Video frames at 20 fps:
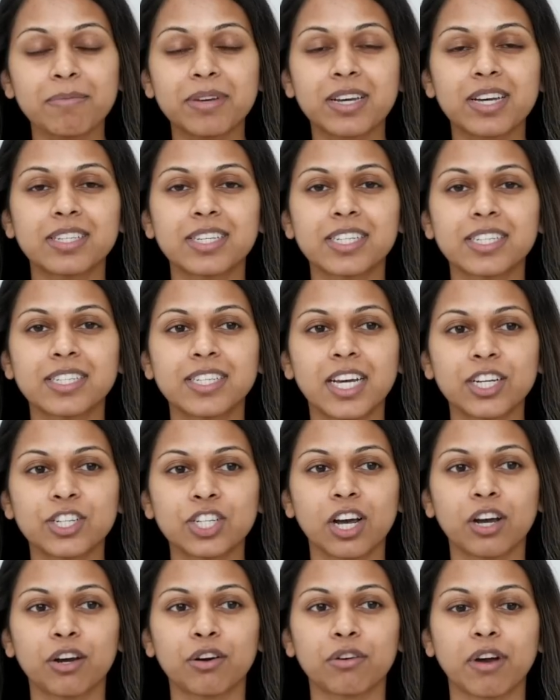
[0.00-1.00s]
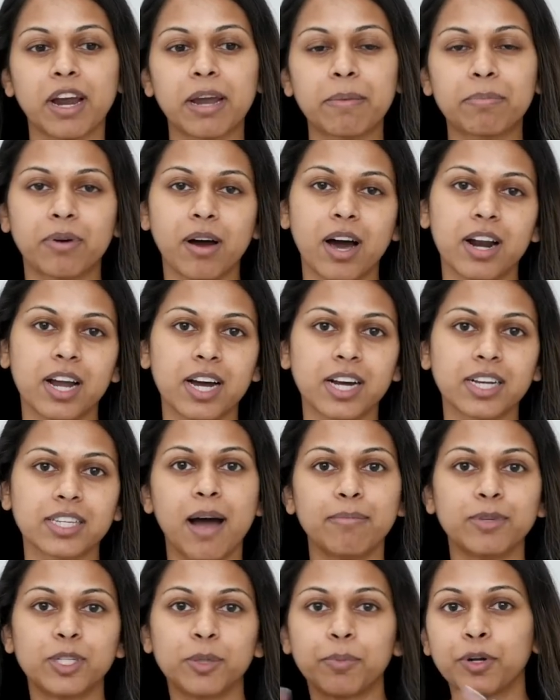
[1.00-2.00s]
because it's such a great product
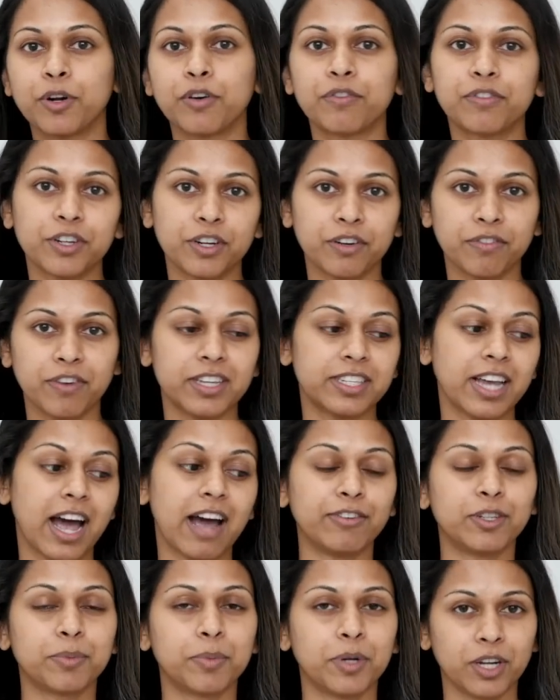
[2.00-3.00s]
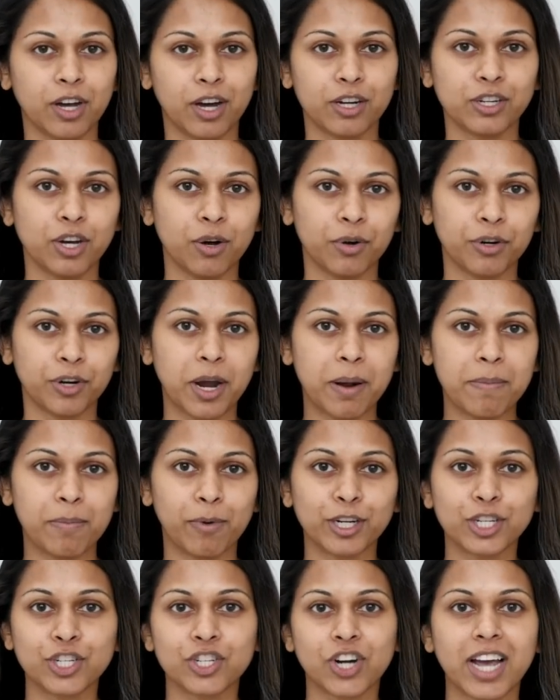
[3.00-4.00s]
to put over your face after putting on toner and
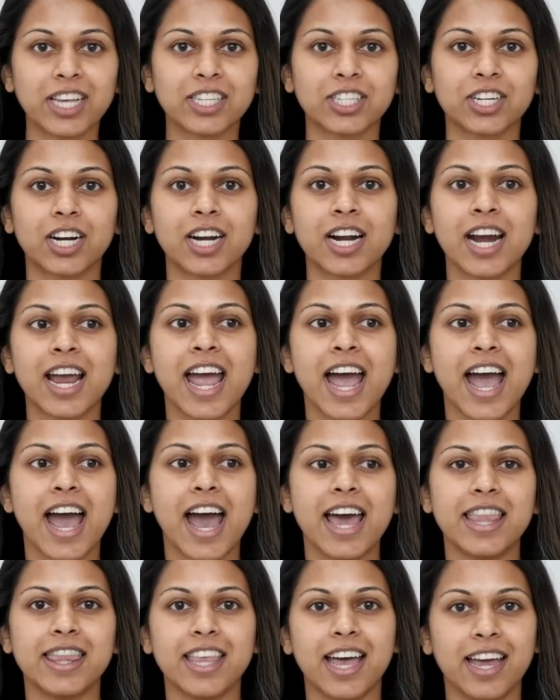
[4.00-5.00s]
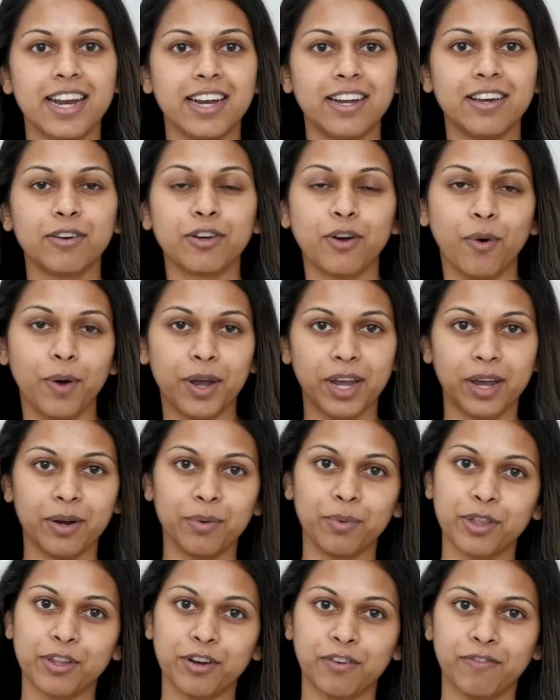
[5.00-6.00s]
moisturizer and then going in
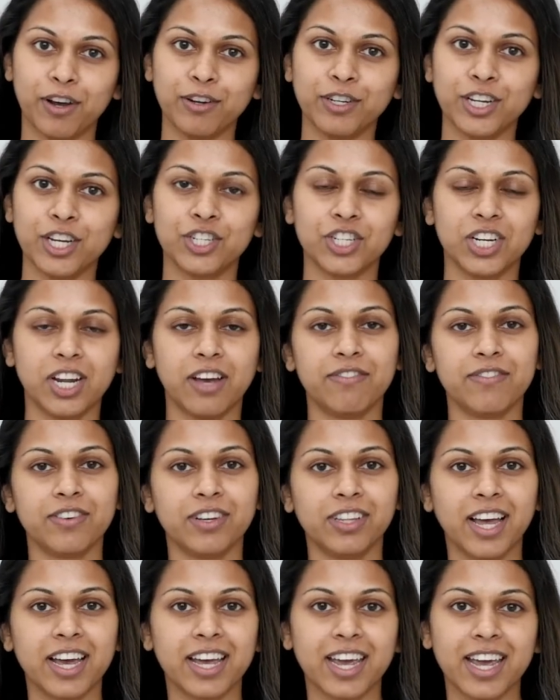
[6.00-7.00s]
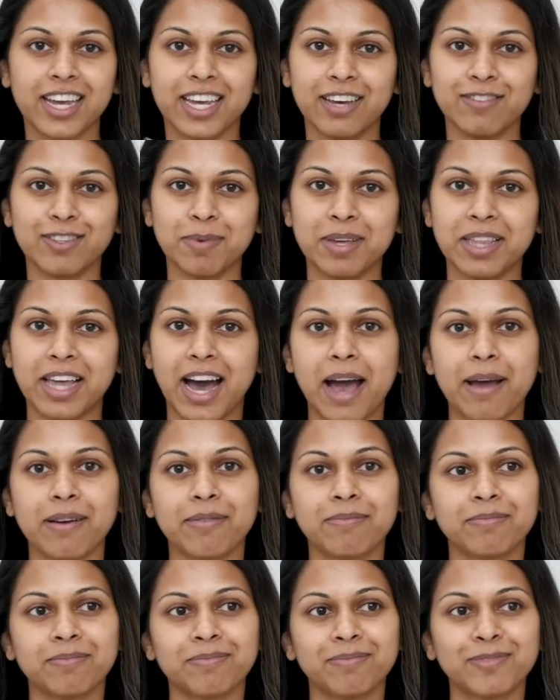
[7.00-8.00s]
with your foundation. I feel like it gives me that
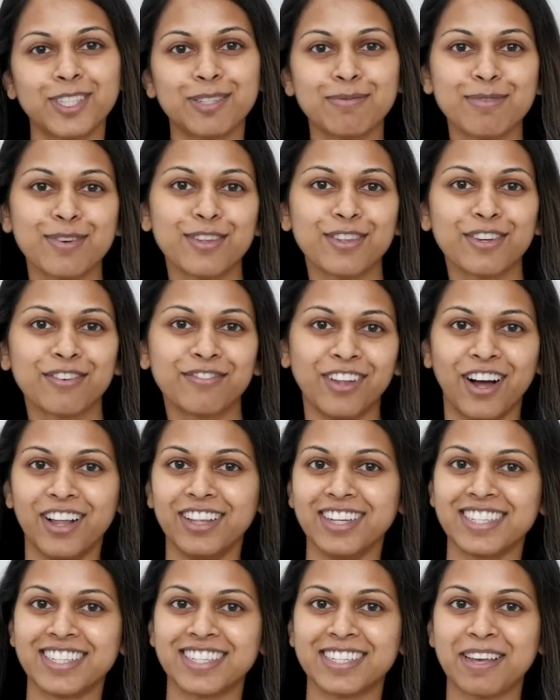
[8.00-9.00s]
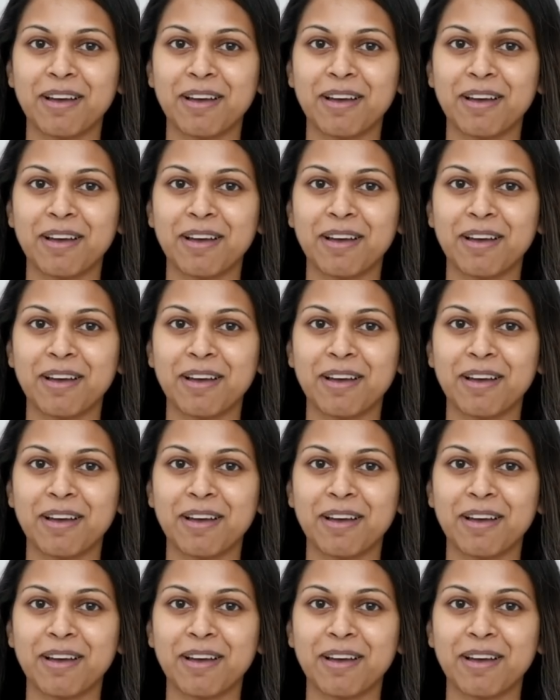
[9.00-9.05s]
smooth, flawless